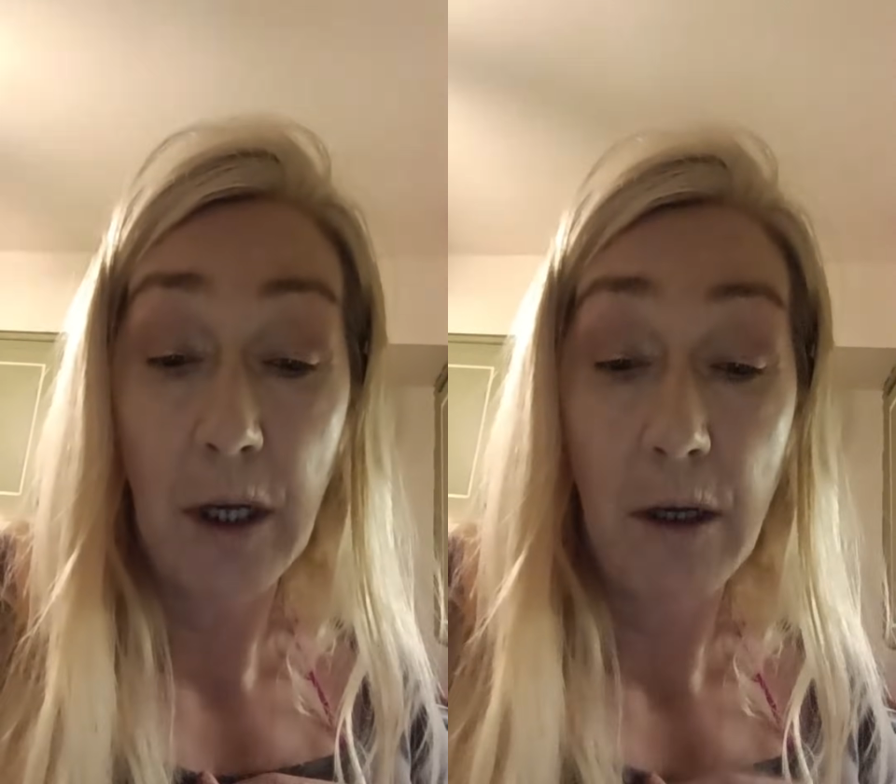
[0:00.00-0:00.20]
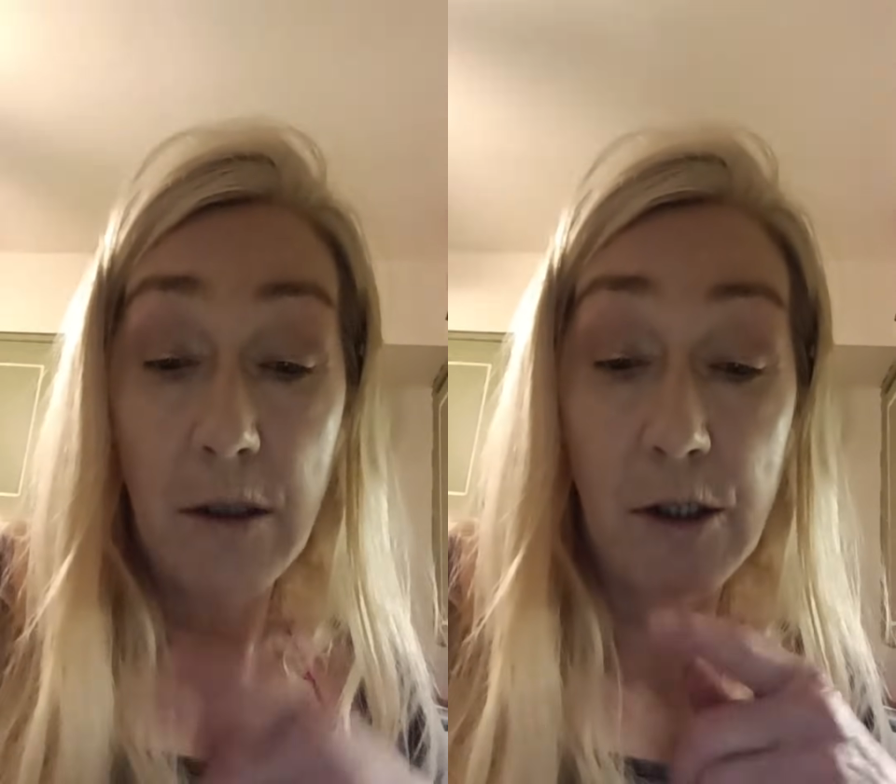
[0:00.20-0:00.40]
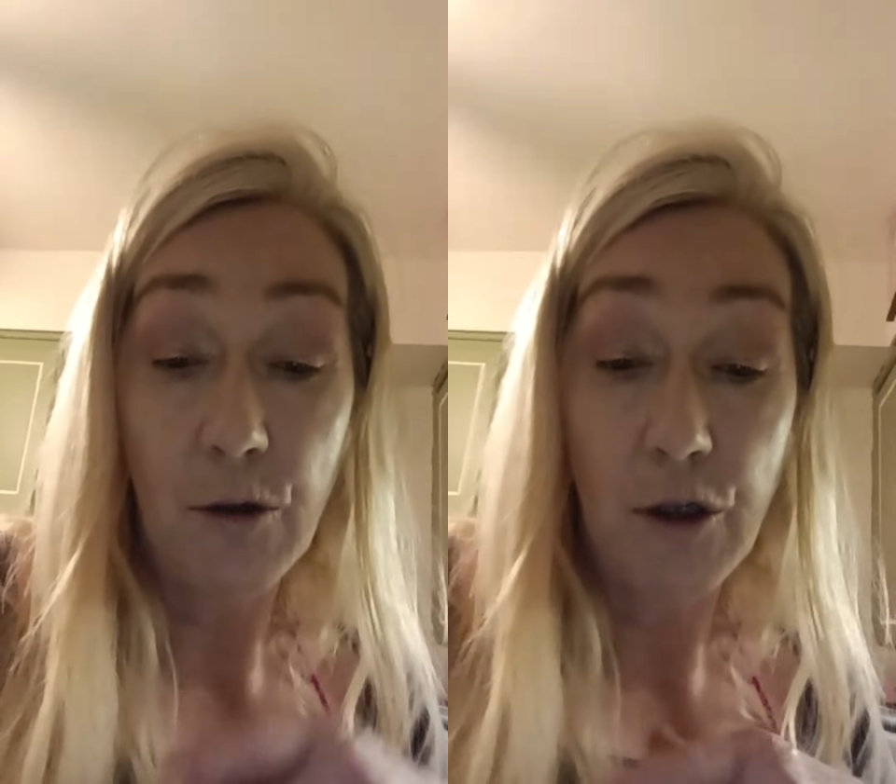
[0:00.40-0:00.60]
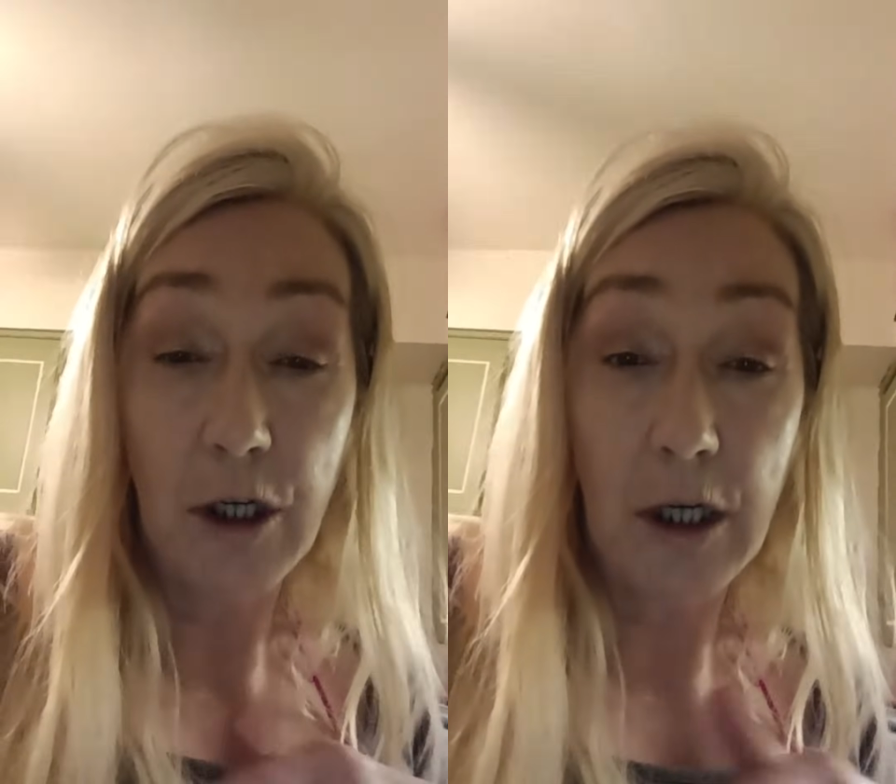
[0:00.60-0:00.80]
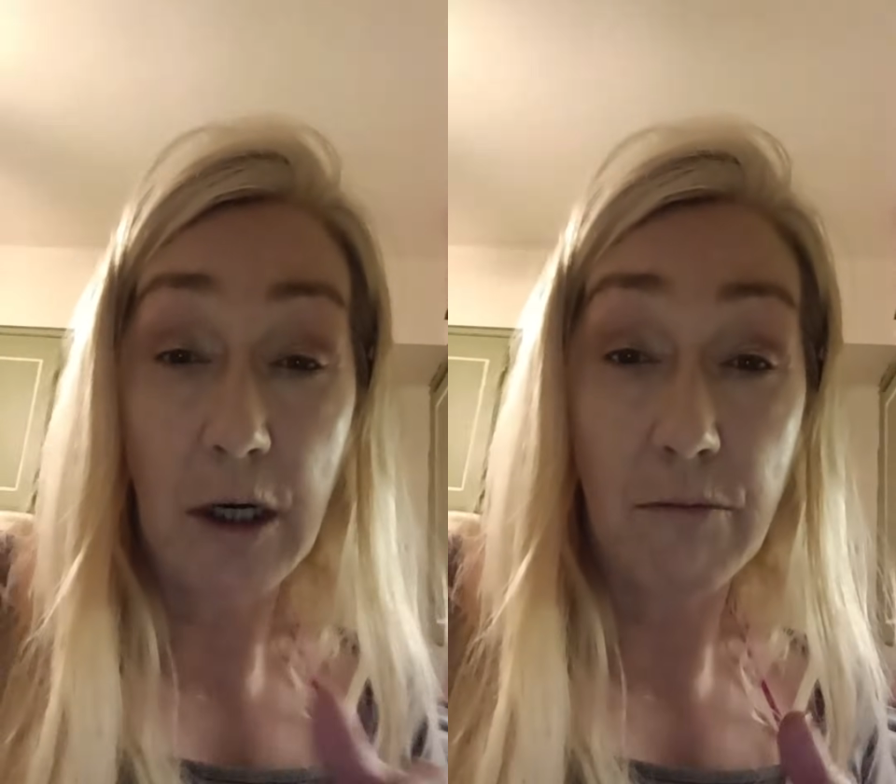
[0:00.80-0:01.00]
so
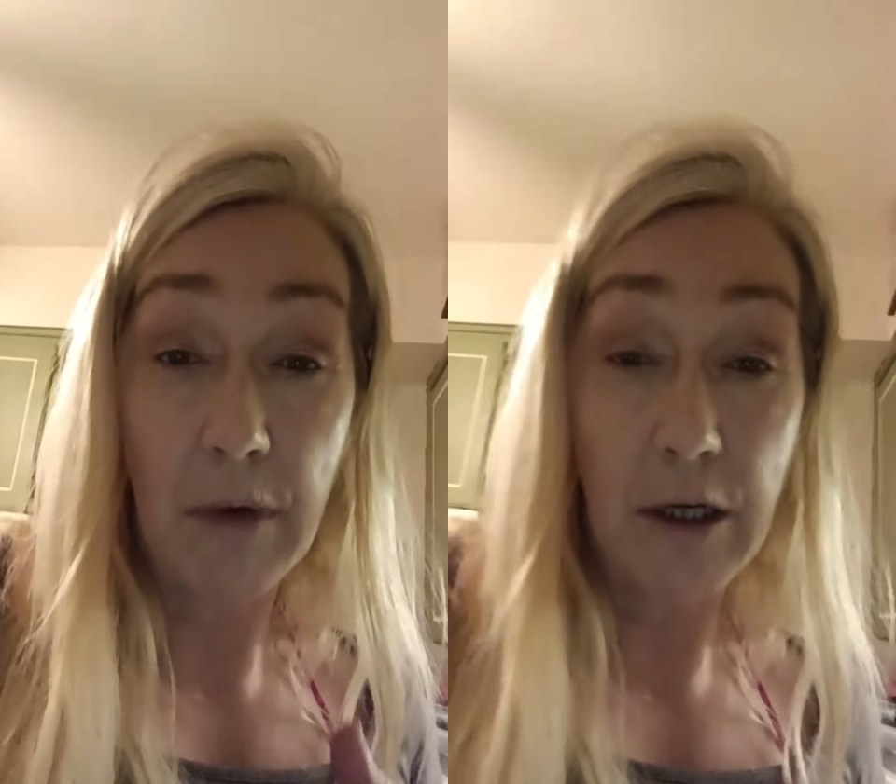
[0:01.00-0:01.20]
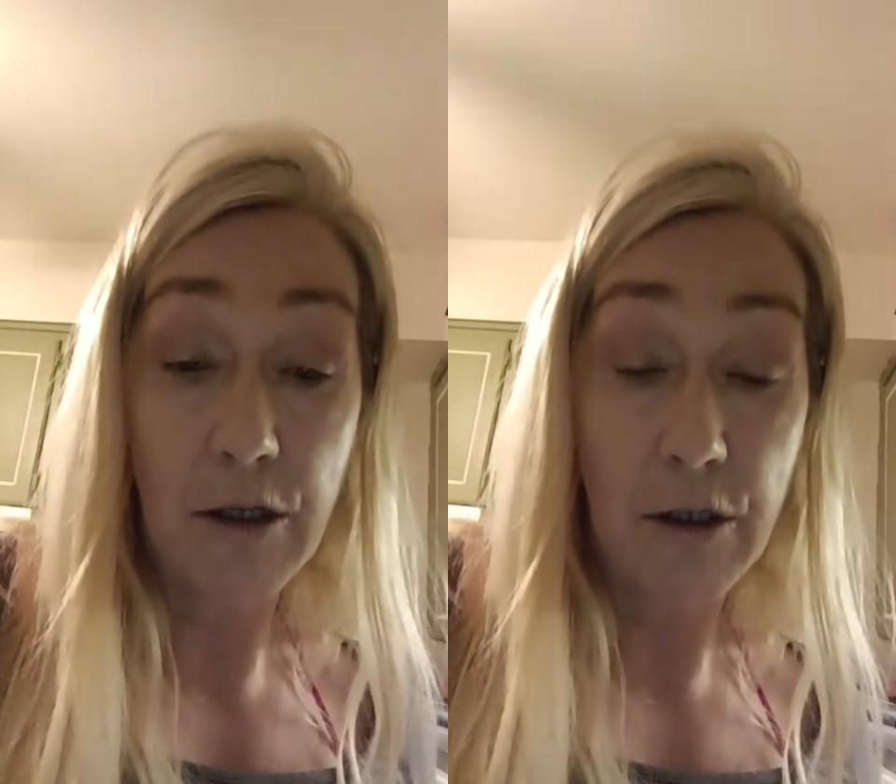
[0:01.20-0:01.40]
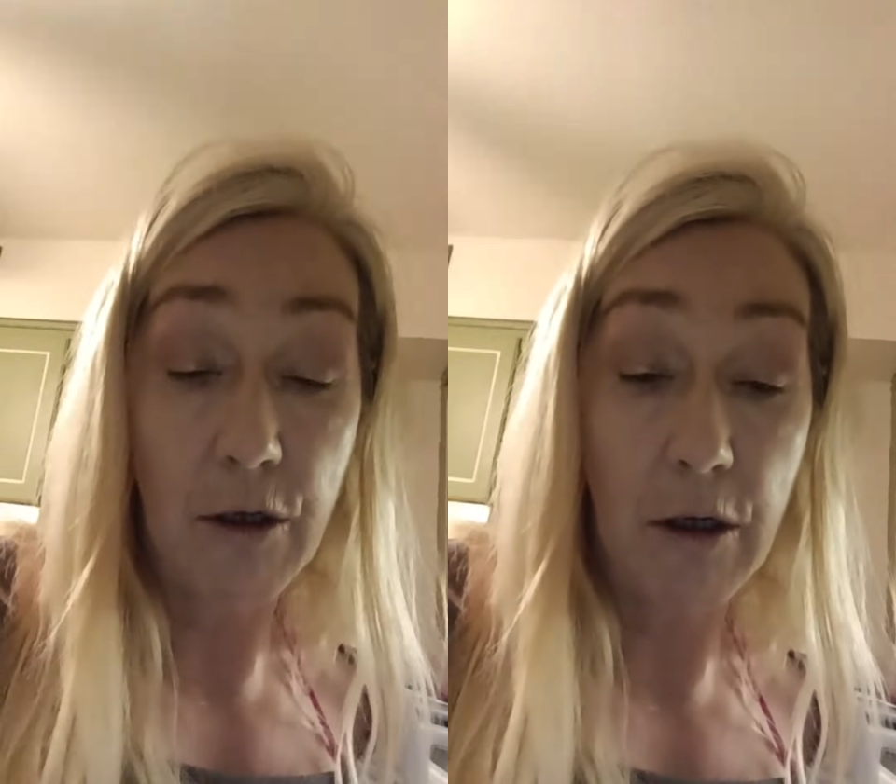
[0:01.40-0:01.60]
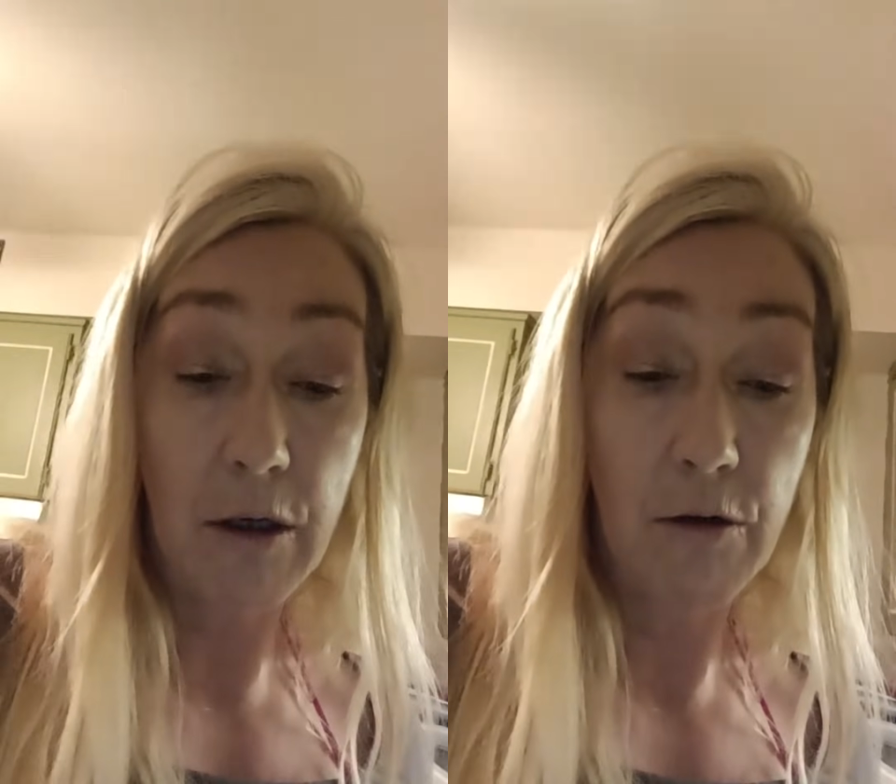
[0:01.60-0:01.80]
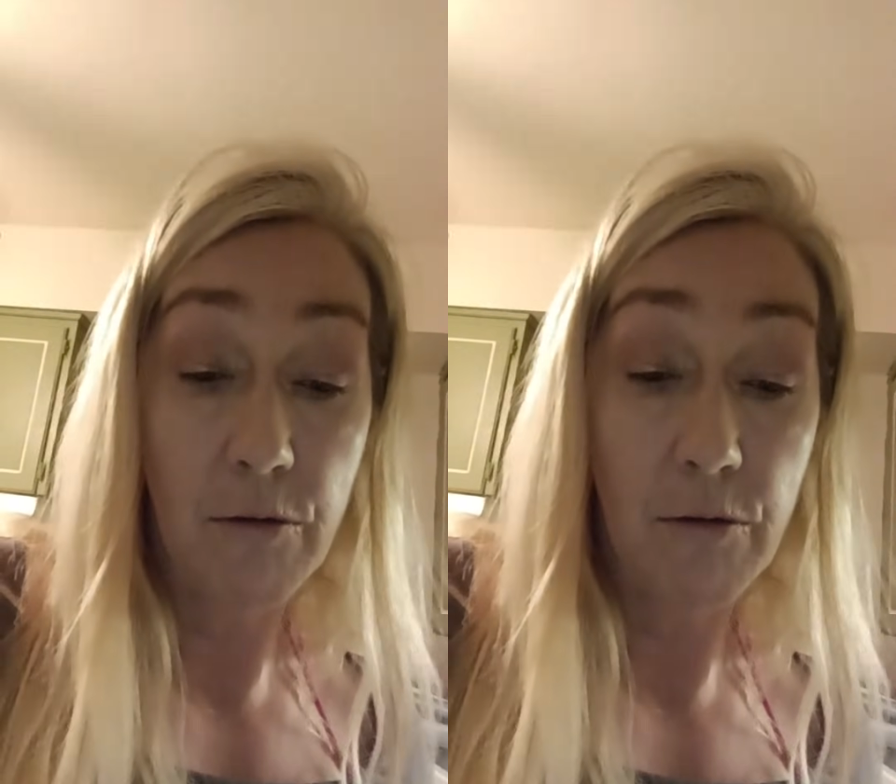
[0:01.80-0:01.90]
chicken and ranch is good.